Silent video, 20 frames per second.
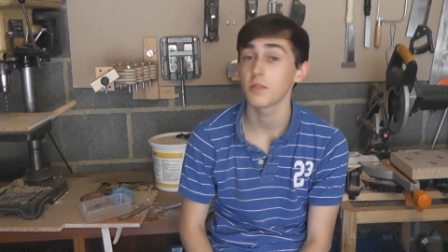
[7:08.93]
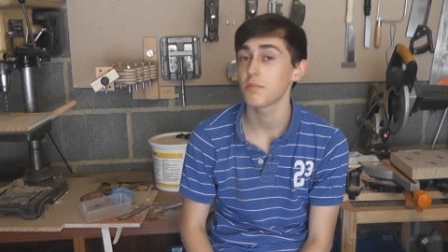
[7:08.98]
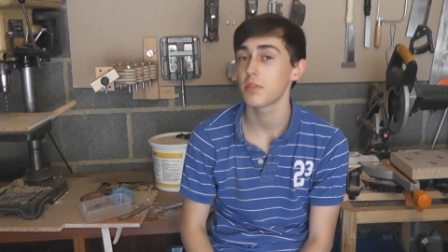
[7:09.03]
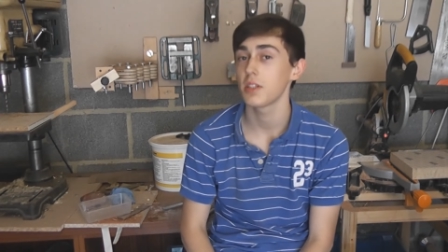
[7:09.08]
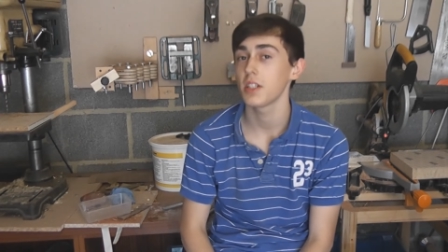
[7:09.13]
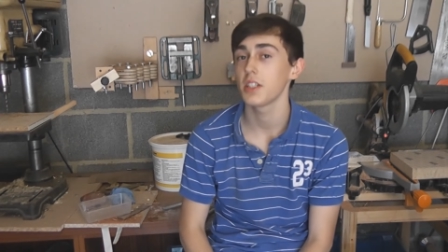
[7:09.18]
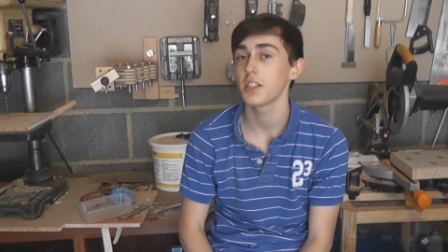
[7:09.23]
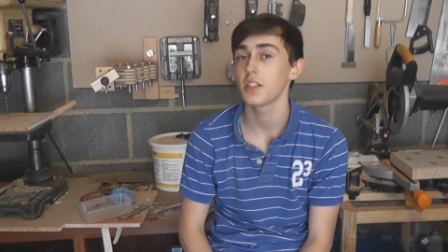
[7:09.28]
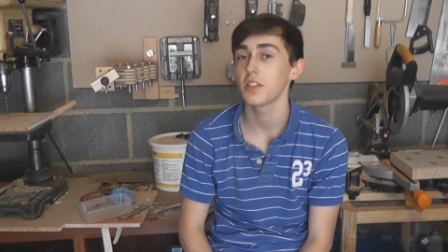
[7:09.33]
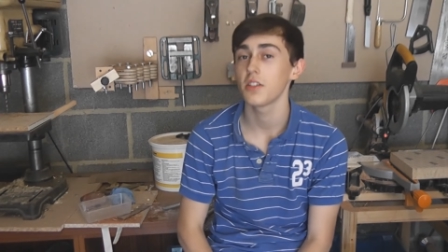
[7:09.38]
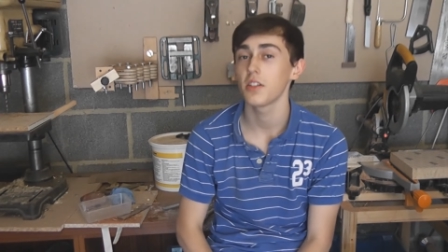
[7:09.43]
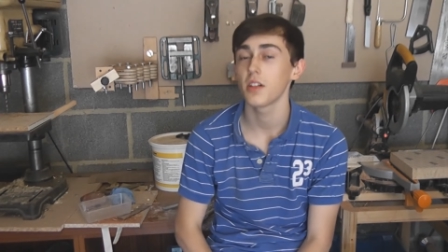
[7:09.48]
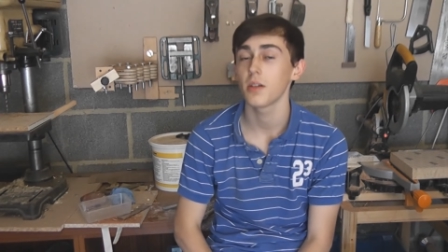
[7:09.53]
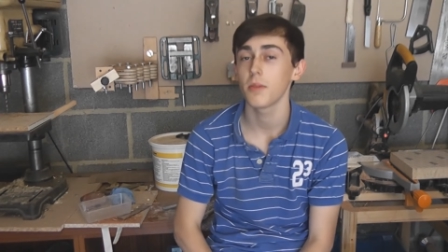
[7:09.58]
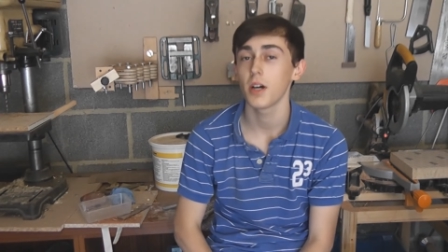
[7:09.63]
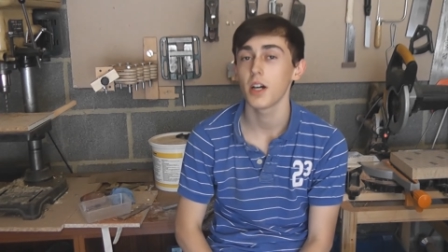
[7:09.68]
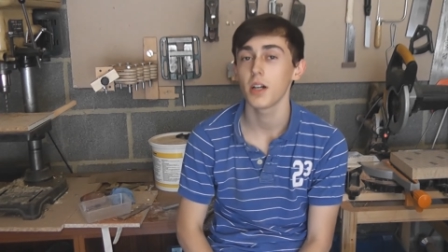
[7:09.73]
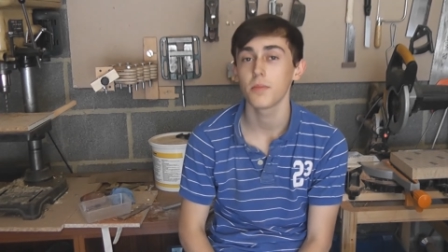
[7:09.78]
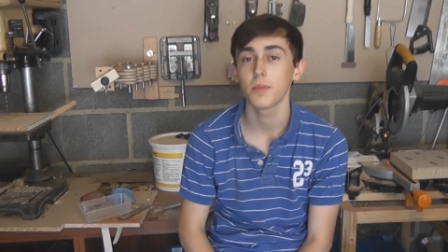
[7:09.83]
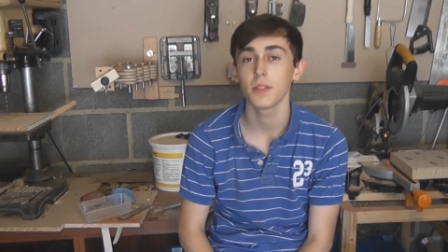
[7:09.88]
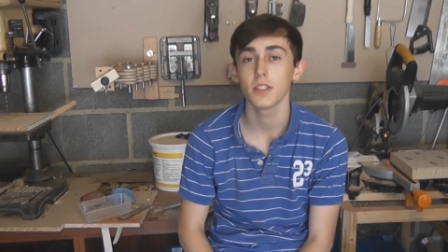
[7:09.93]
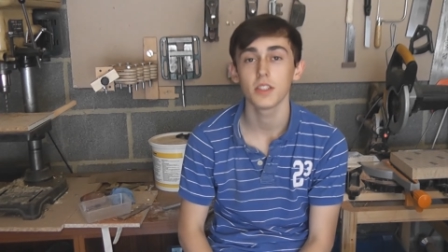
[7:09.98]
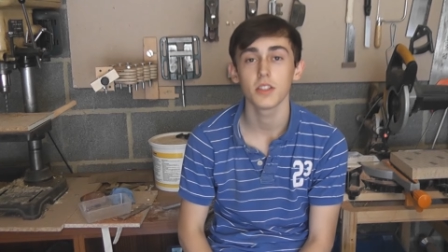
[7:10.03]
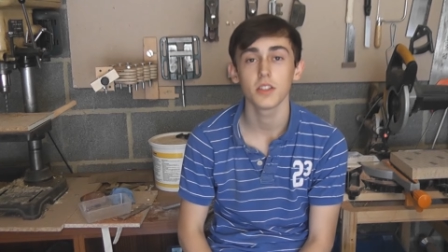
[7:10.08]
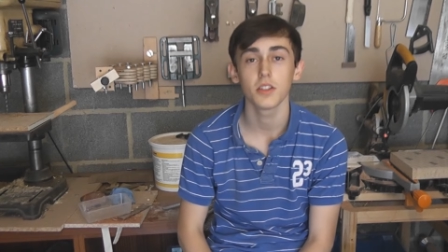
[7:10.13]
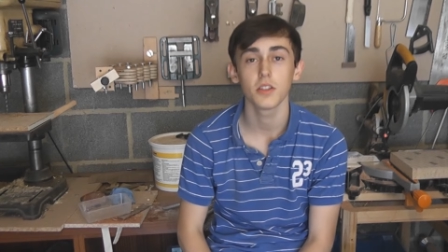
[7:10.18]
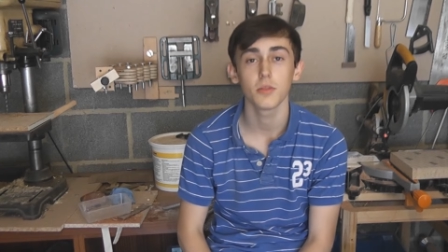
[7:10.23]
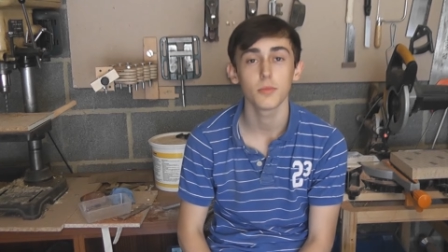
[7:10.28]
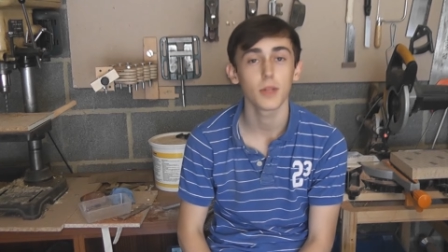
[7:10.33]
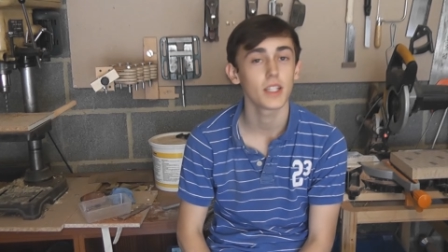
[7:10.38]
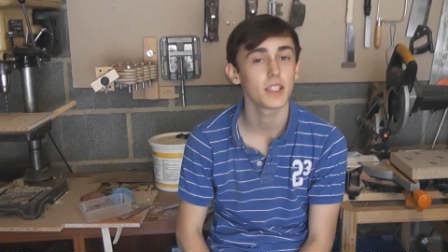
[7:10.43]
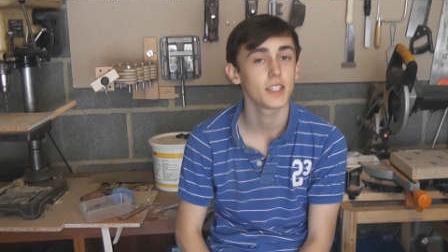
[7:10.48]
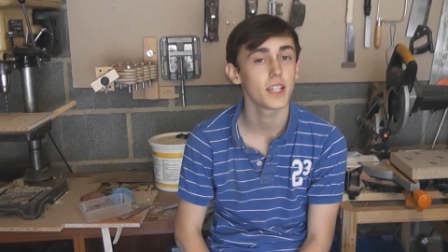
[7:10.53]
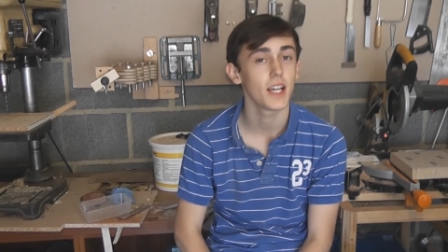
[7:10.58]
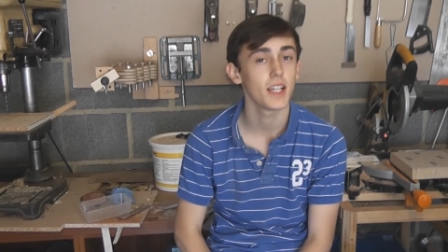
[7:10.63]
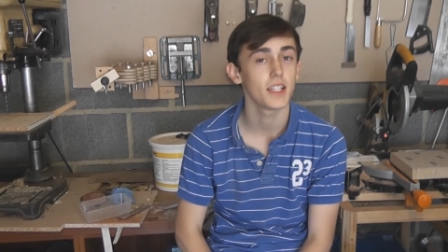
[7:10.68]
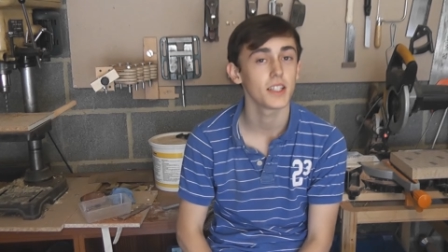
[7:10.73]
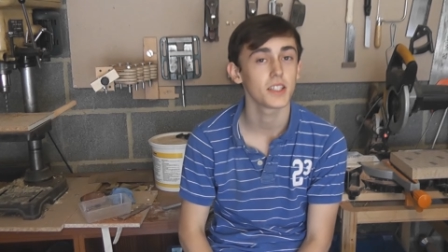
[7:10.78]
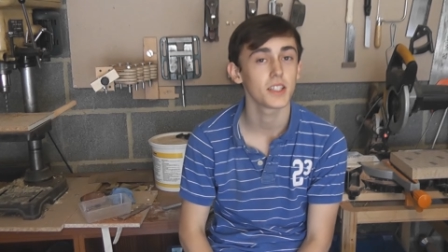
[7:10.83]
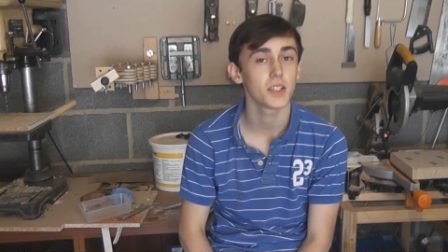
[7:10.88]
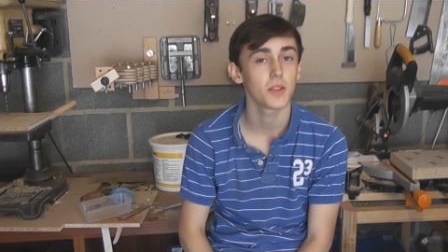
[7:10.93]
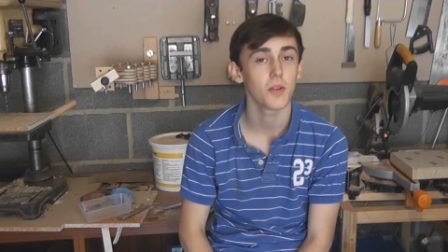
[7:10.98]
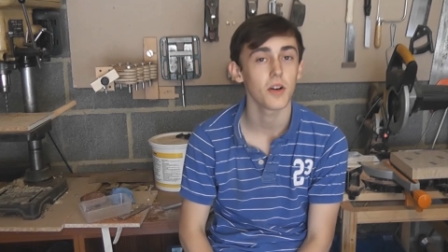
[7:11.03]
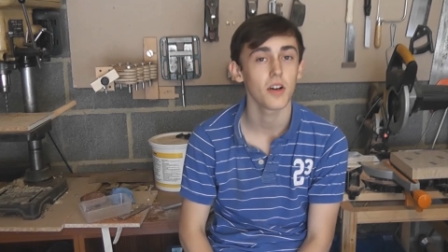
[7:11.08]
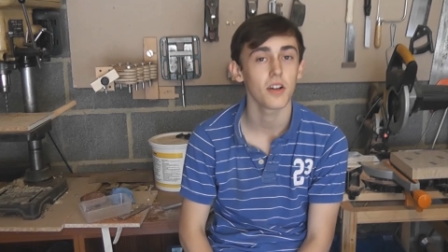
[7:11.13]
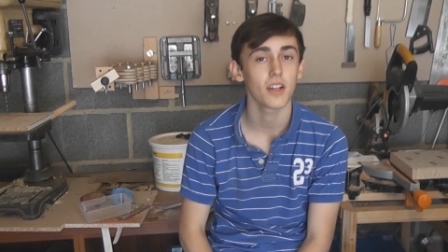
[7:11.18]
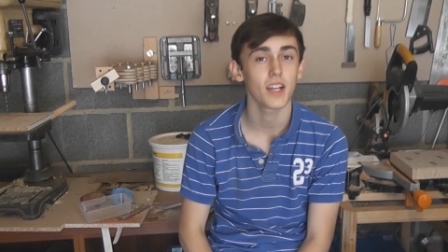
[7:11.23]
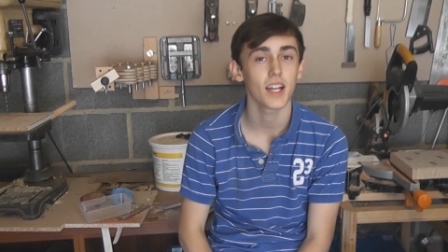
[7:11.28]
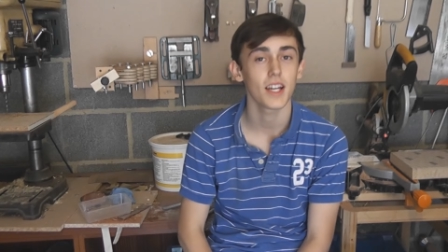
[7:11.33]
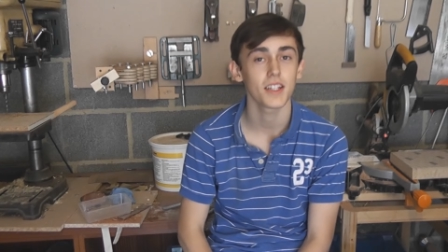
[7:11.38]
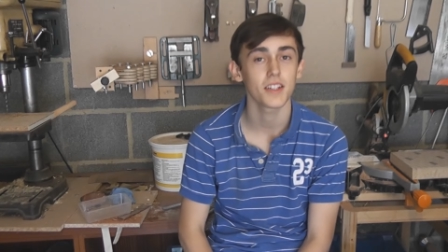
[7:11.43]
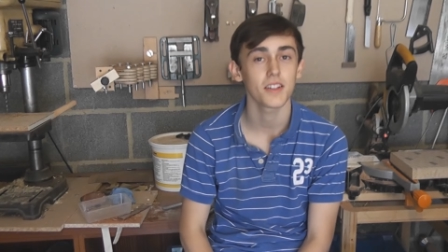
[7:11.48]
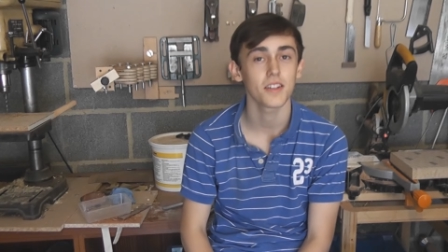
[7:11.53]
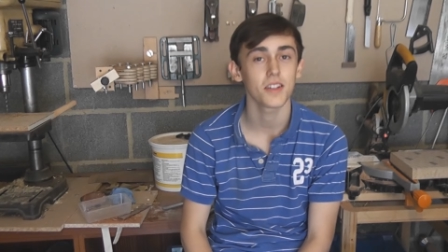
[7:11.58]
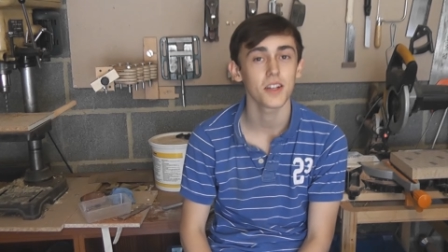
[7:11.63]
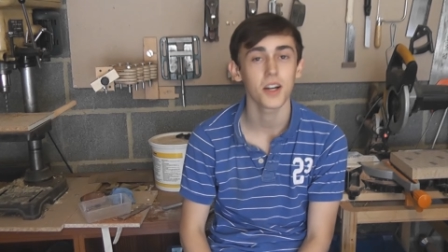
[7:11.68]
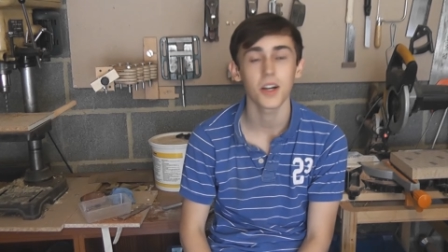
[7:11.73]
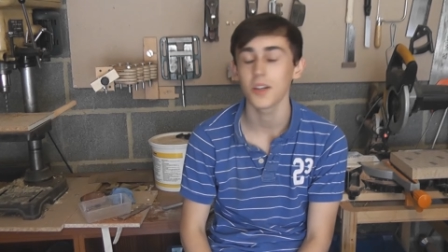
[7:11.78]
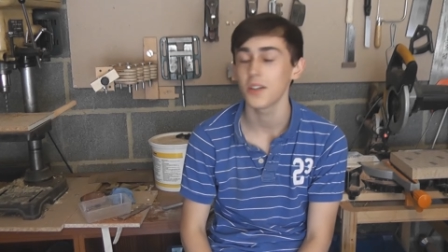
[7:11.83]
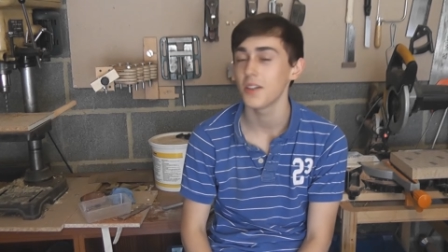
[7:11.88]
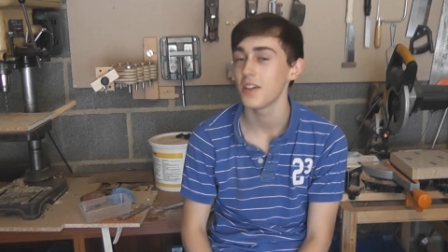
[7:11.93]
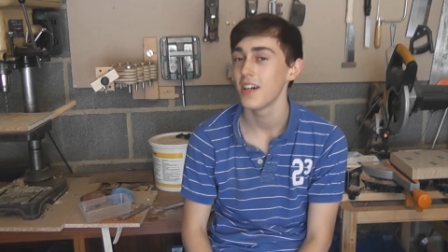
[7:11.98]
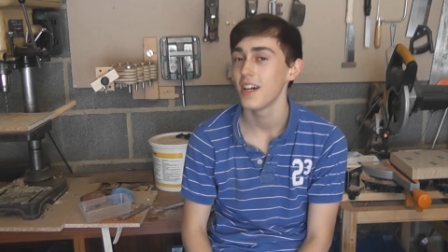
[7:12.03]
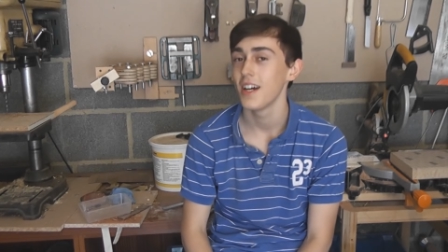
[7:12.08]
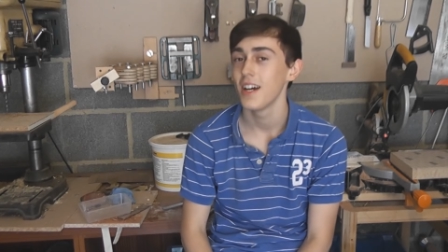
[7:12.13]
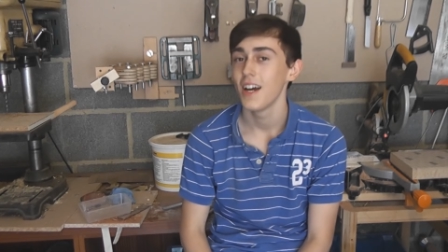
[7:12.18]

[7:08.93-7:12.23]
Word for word: pretty soon I'm hoping to do my test so I'll let you know